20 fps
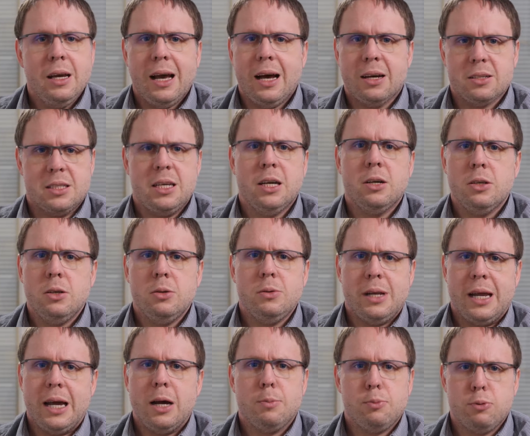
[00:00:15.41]
I'll tell you
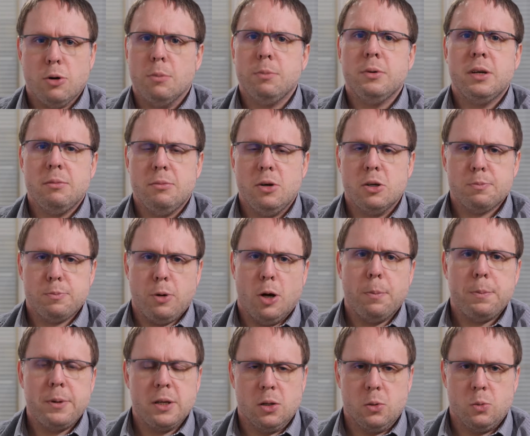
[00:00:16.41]
now, probably the most
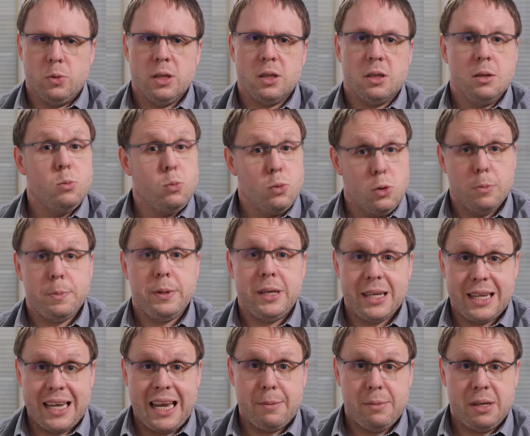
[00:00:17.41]
popular with them will be a
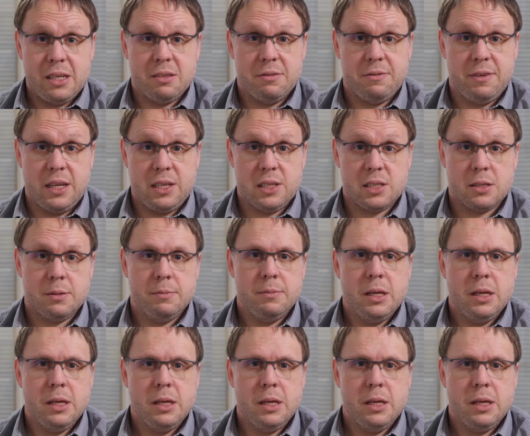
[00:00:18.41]
game interface.